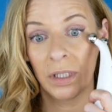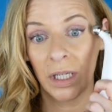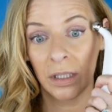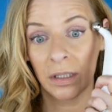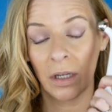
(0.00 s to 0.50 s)

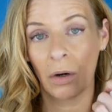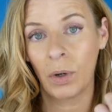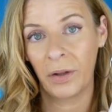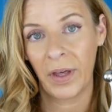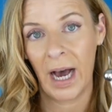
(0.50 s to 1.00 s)
this
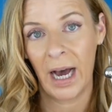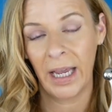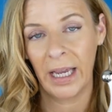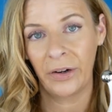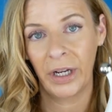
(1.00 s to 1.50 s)
around the eye
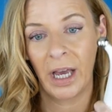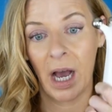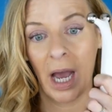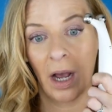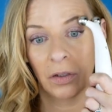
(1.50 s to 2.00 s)

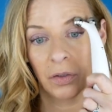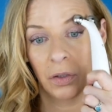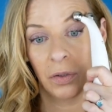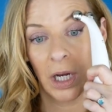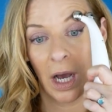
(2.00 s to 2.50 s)
area. I also
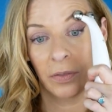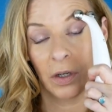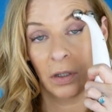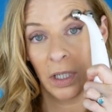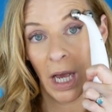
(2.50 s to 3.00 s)
use it on
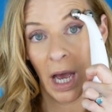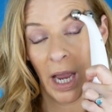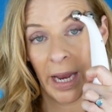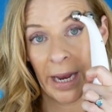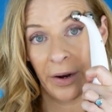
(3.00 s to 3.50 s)
the hood
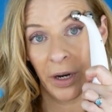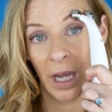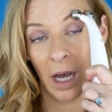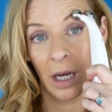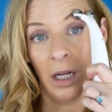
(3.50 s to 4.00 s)

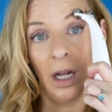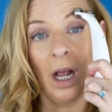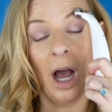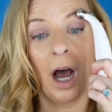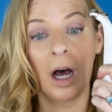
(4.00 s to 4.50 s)
area
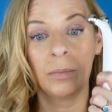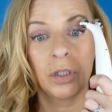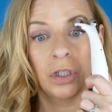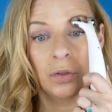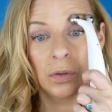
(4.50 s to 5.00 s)

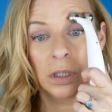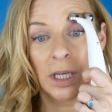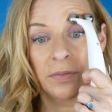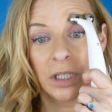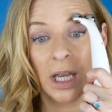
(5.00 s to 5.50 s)
to
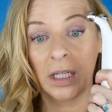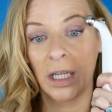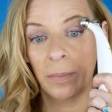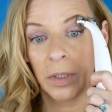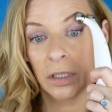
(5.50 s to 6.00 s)
lift and
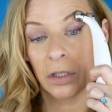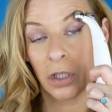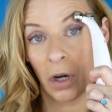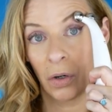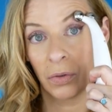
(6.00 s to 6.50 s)
keep this
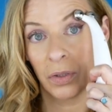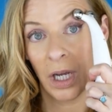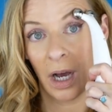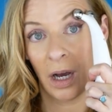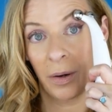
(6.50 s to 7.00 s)
toned
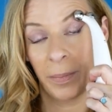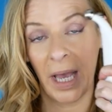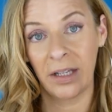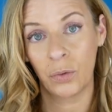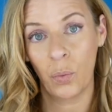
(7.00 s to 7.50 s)

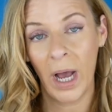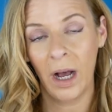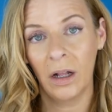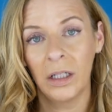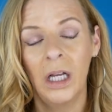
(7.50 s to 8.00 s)
as
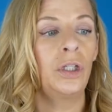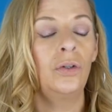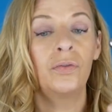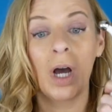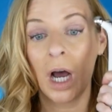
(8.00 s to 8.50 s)
well. If
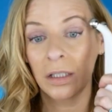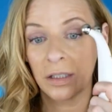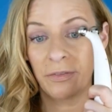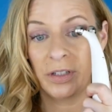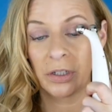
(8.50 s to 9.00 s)
you've got
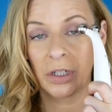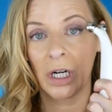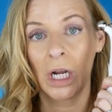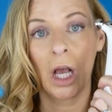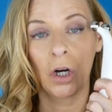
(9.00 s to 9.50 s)

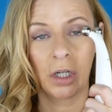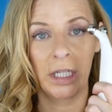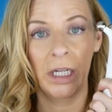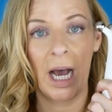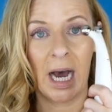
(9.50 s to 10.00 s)
severe
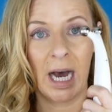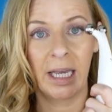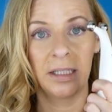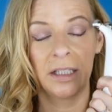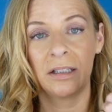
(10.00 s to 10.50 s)
hooded
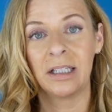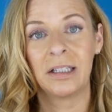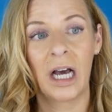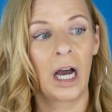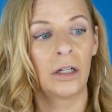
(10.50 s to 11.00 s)
eyes, this is
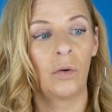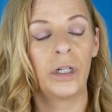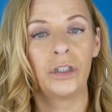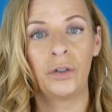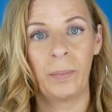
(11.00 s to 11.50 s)
not
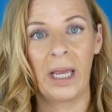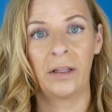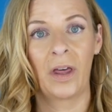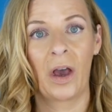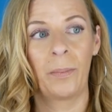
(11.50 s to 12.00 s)
going to make
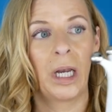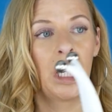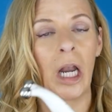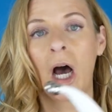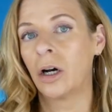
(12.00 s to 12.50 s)
them
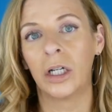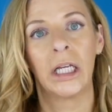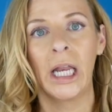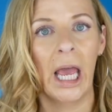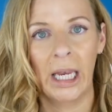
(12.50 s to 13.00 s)
not
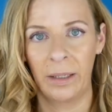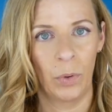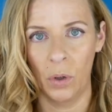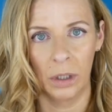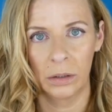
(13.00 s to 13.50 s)
hooded
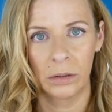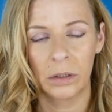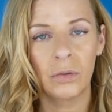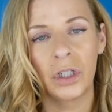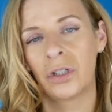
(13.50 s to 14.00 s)
anymore.
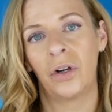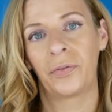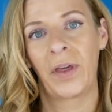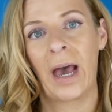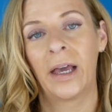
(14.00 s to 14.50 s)
So just
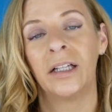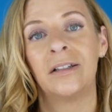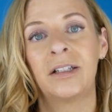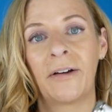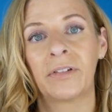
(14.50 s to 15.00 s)
note that.
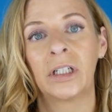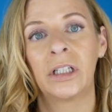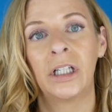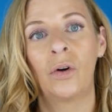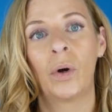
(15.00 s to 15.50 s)
It's
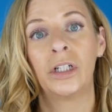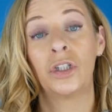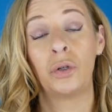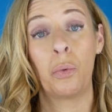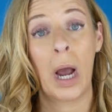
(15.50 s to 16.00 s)
definitely going
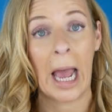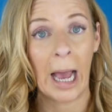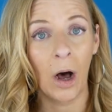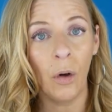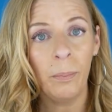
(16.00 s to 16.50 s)
to
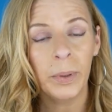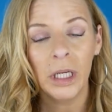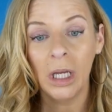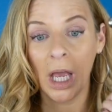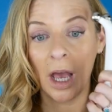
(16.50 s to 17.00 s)
help
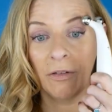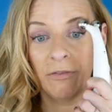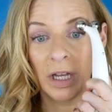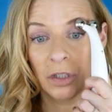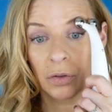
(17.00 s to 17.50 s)

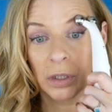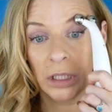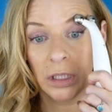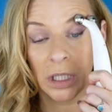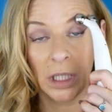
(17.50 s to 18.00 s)
eventually
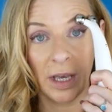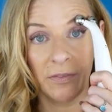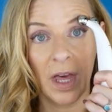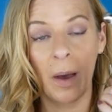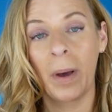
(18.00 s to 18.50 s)
to give
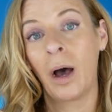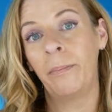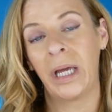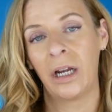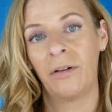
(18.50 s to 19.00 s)
them a
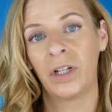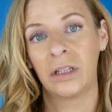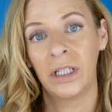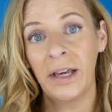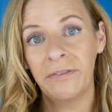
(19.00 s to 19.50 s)
bit of a
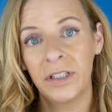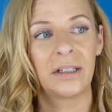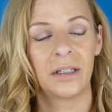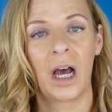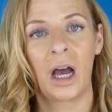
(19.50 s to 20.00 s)
lift.
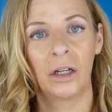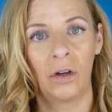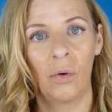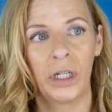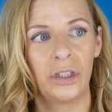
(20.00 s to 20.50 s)
It's not
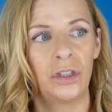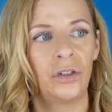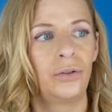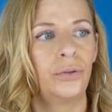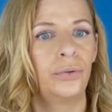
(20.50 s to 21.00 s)
going
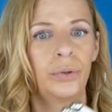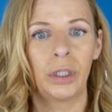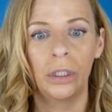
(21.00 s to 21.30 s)
to,